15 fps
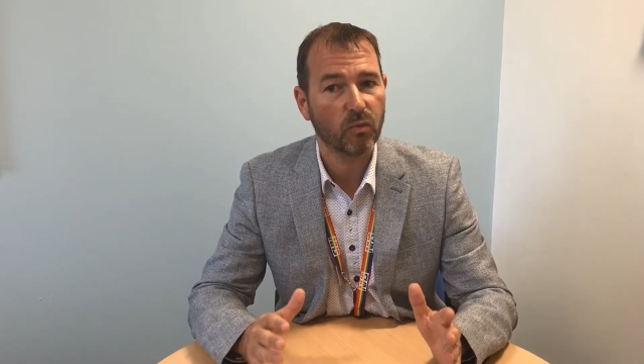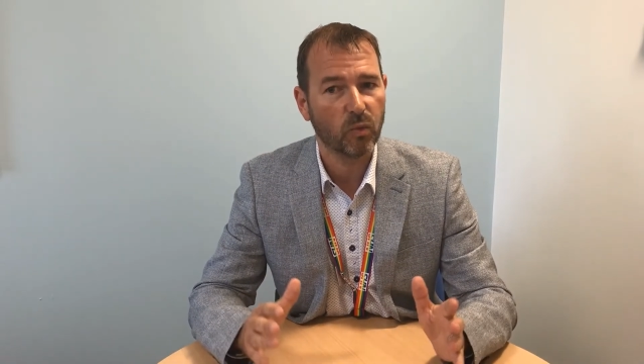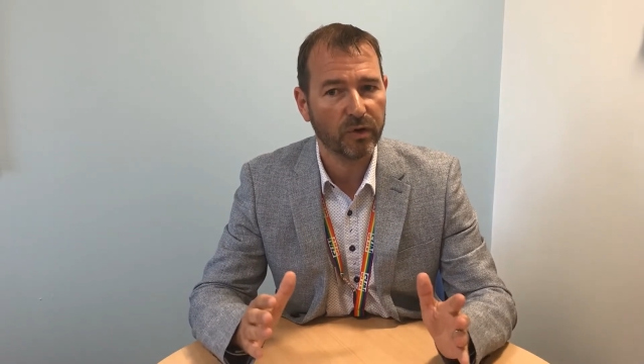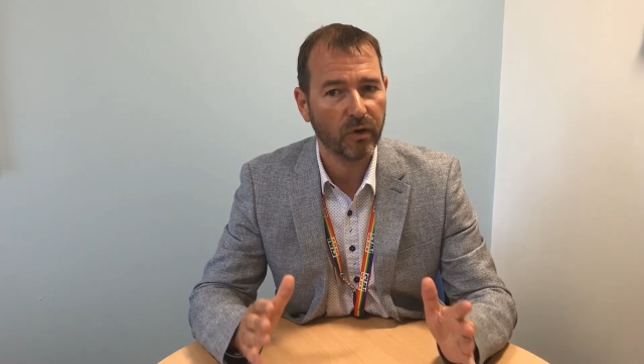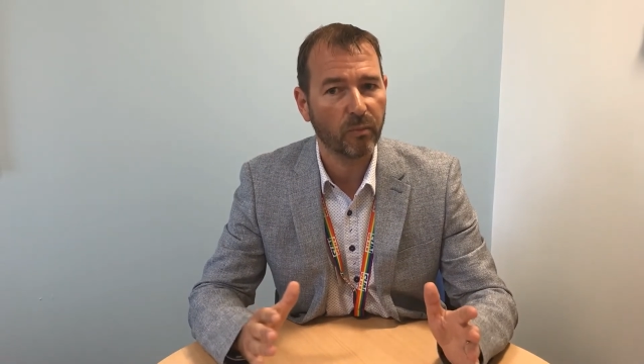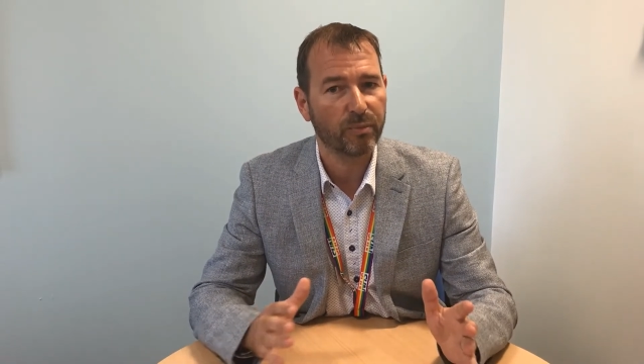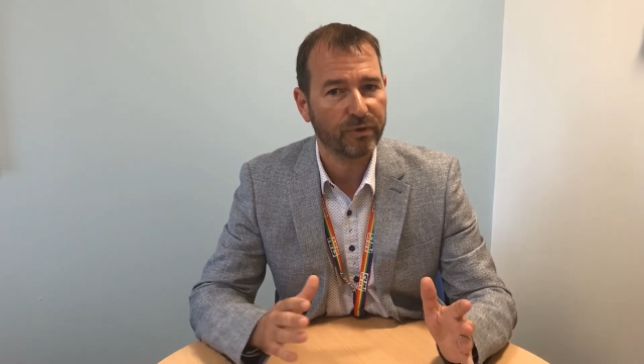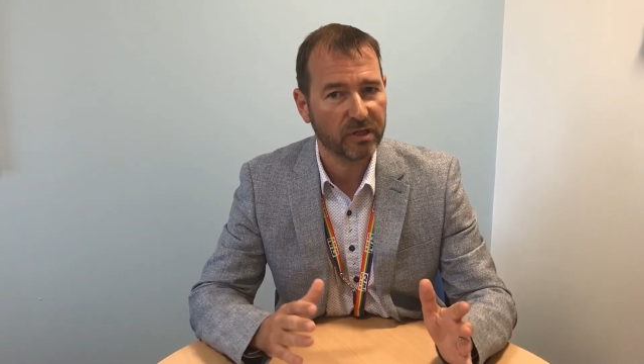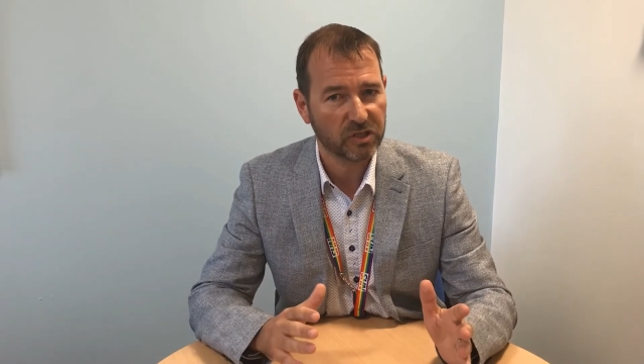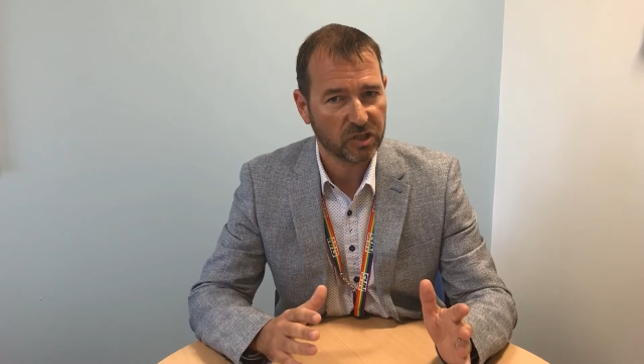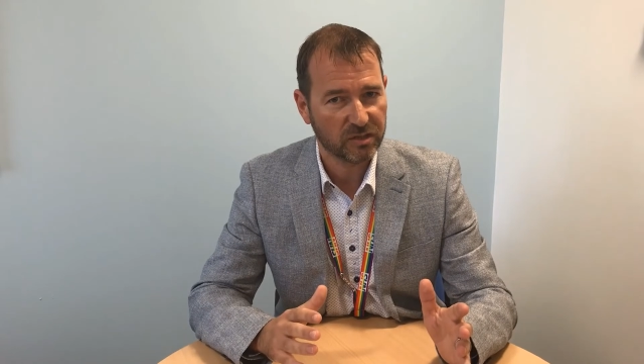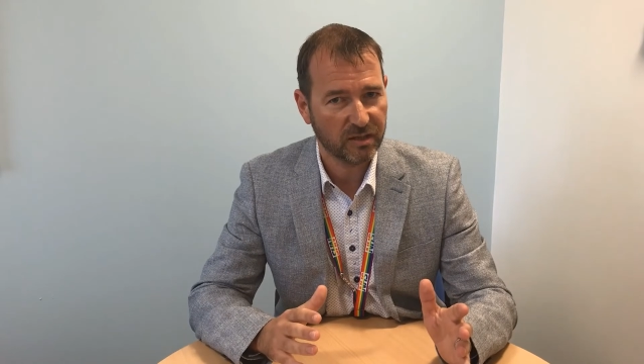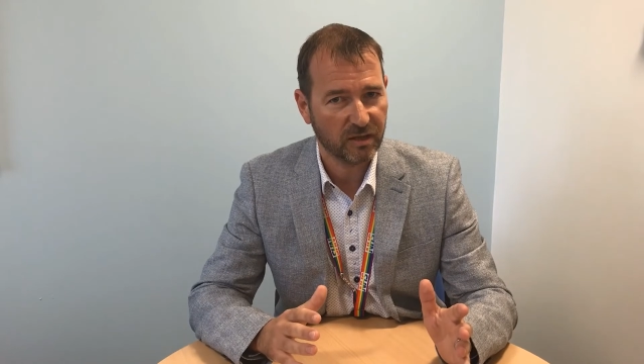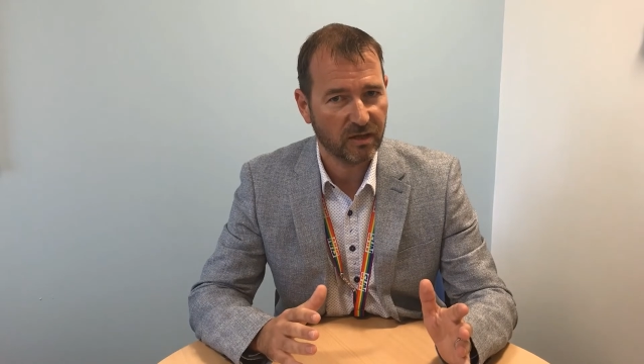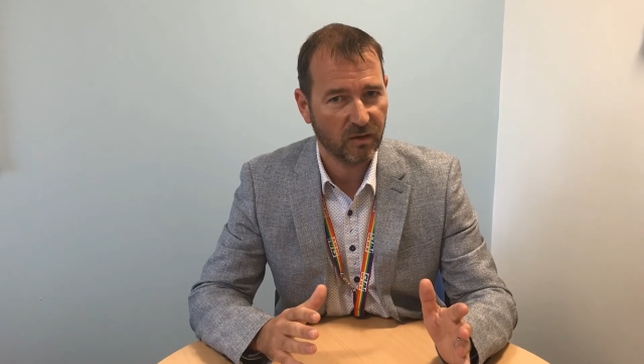We're not
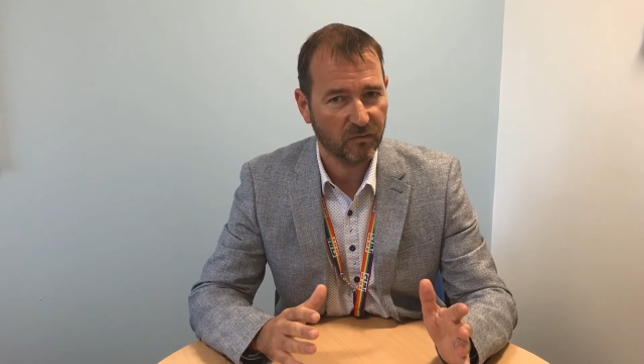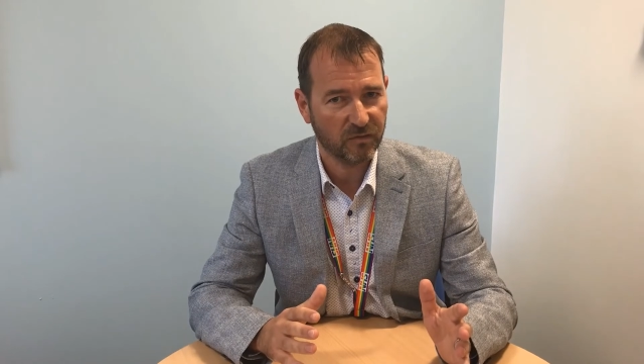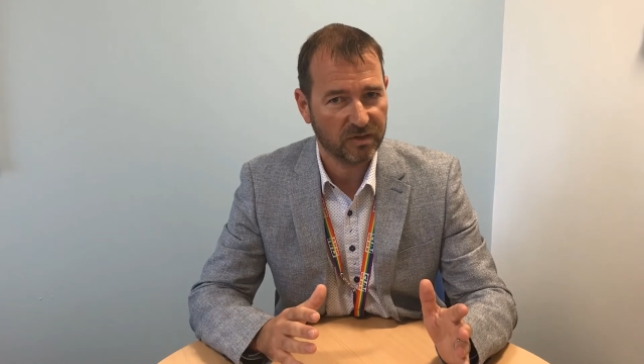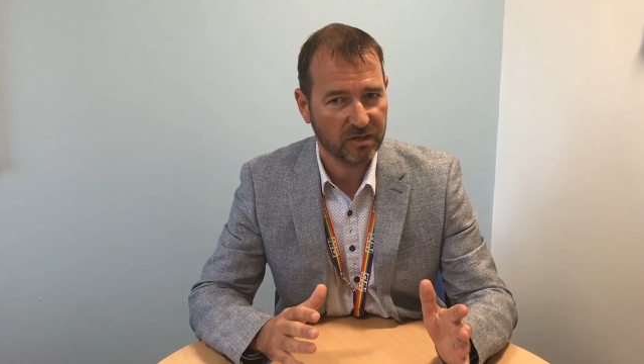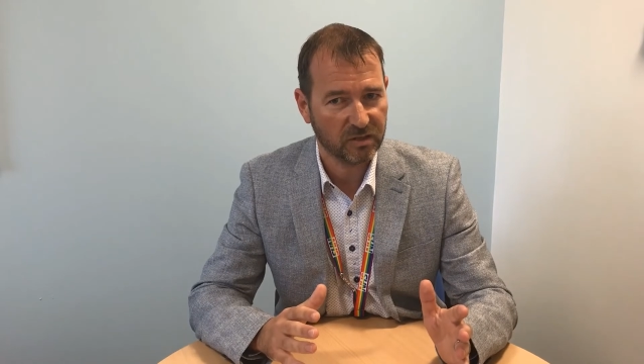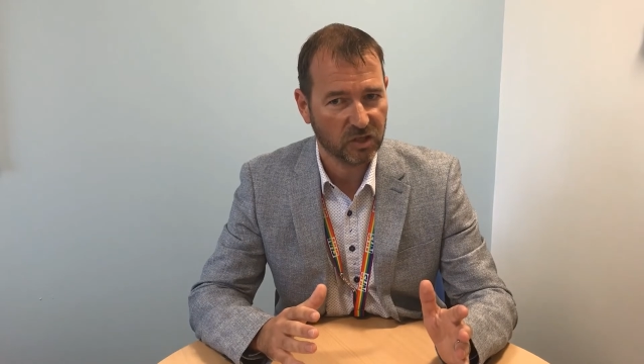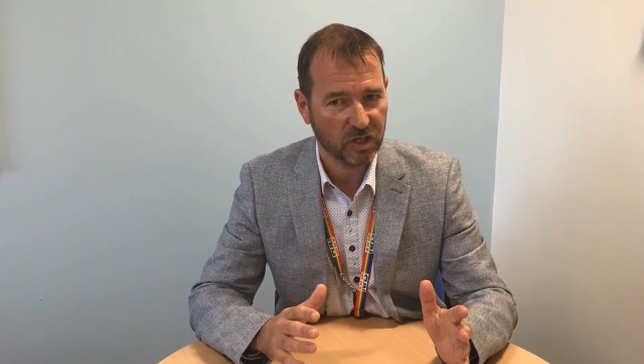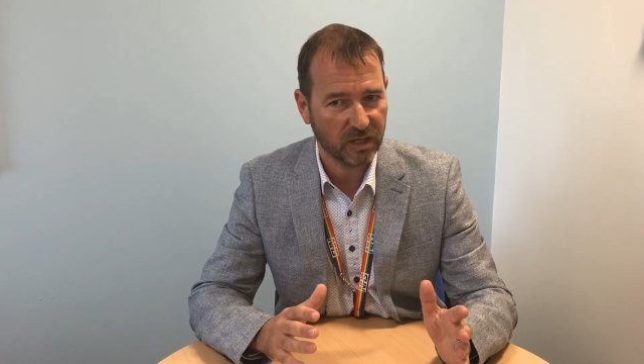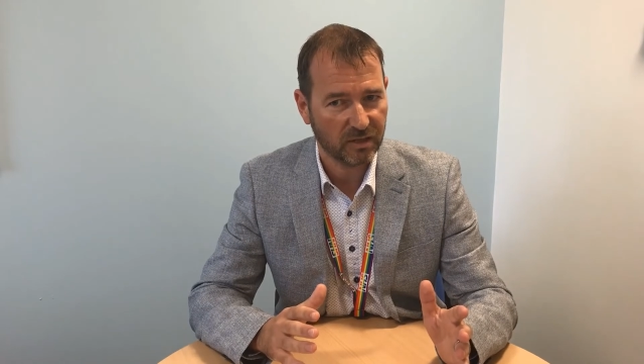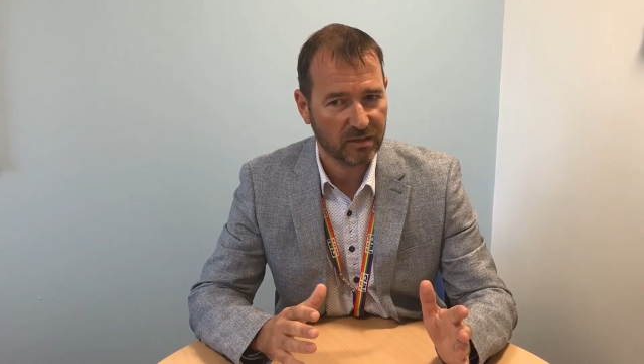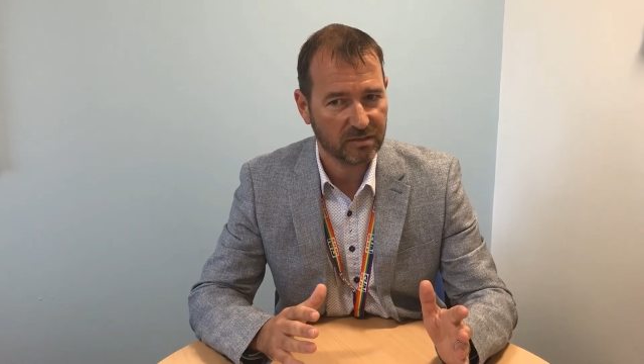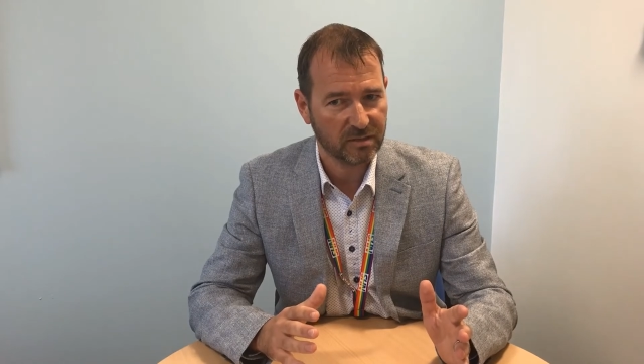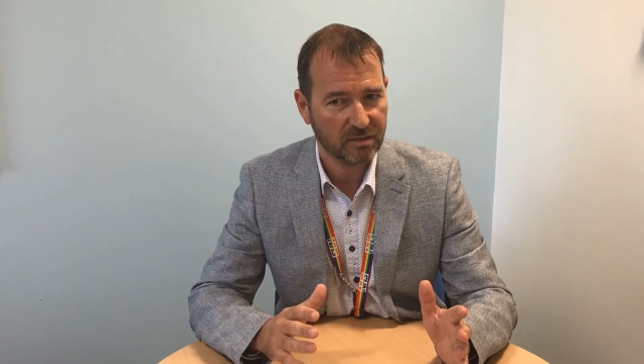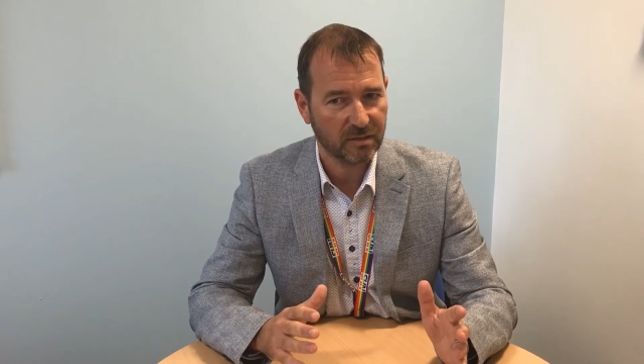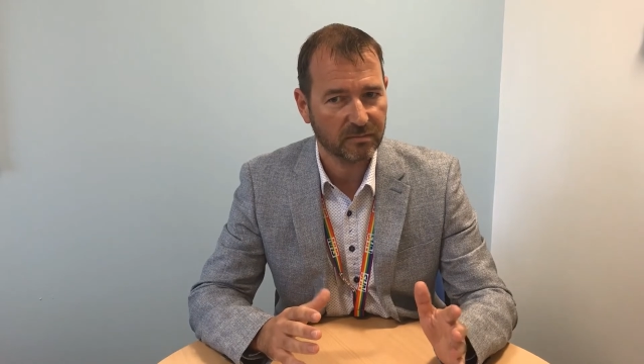breaching that
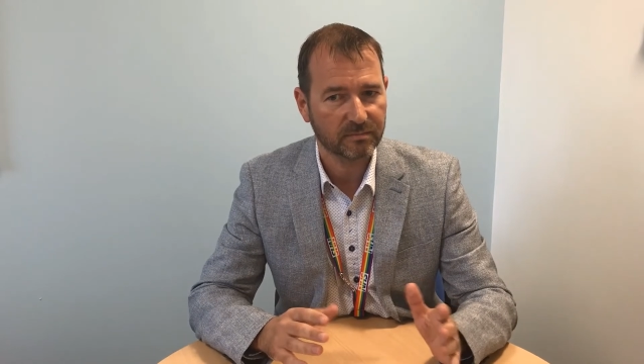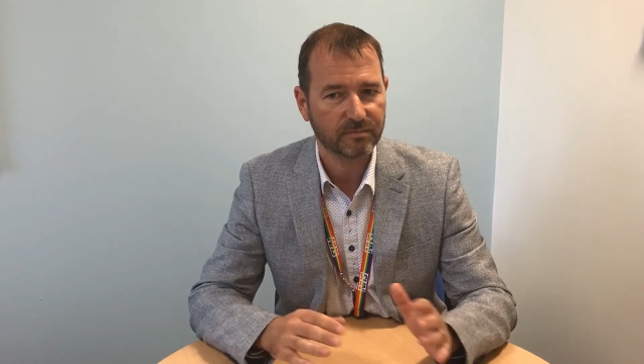confidentiality.